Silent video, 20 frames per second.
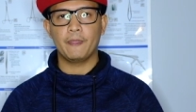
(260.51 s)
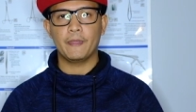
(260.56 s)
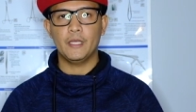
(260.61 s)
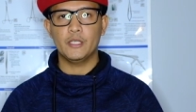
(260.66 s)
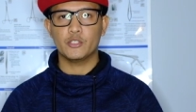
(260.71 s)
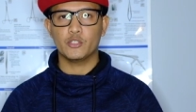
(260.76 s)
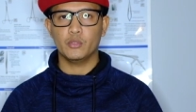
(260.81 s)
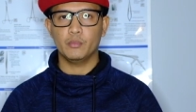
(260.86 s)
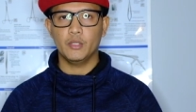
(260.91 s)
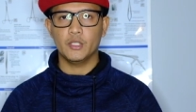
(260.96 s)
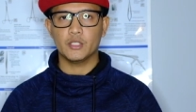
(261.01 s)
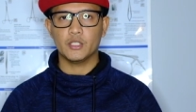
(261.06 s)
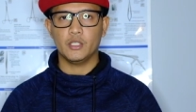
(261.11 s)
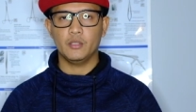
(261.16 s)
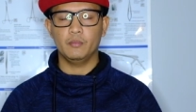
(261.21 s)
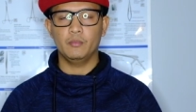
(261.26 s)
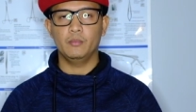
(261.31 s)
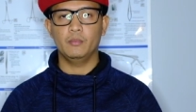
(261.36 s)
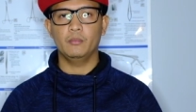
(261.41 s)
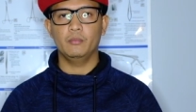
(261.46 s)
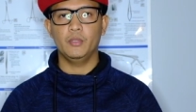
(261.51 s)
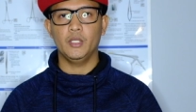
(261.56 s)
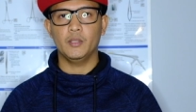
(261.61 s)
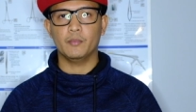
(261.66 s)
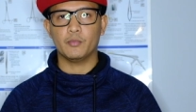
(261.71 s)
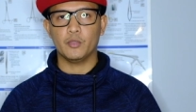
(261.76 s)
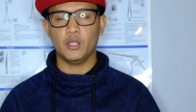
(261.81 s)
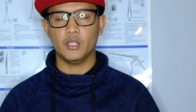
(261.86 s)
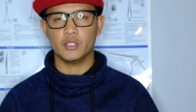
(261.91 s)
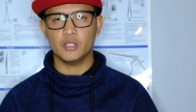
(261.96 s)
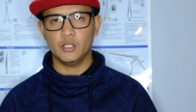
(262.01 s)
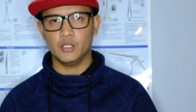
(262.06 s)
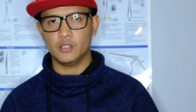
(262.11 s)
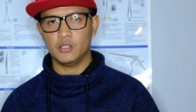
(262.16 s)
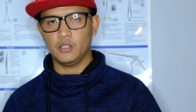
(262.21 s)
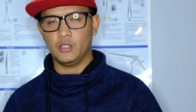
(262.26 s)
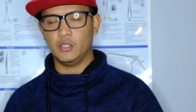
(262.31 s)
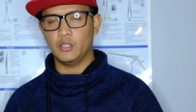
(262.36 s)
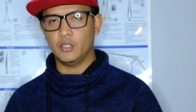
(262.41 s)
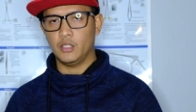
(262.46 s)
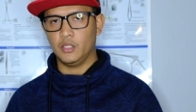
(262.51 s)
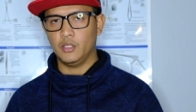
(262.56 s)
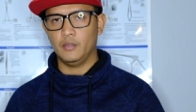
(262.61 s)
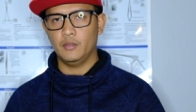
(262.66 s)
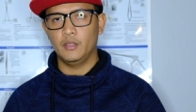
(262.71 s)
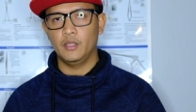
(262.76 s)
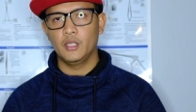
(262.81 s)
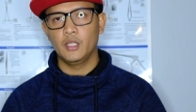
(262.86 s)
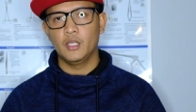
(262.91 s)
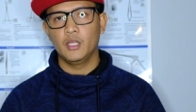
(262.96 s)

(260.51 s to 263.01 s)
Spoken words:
instruments are being processed on a